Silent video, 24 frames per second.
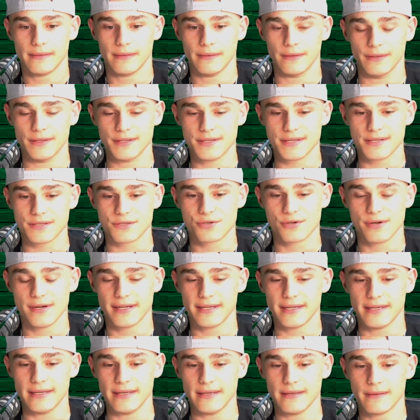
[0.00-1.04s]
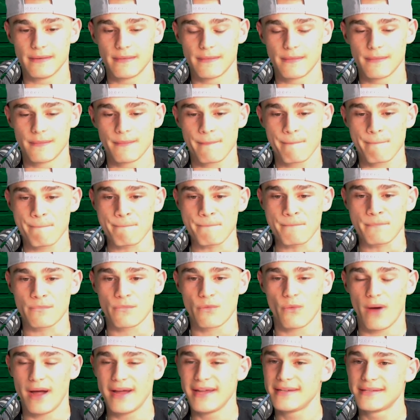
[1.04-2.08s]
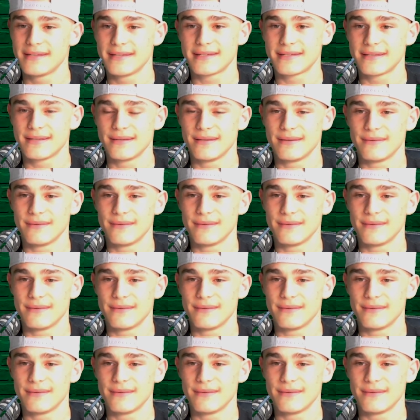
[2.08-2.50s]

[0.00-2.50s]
this is tricky. Why is this?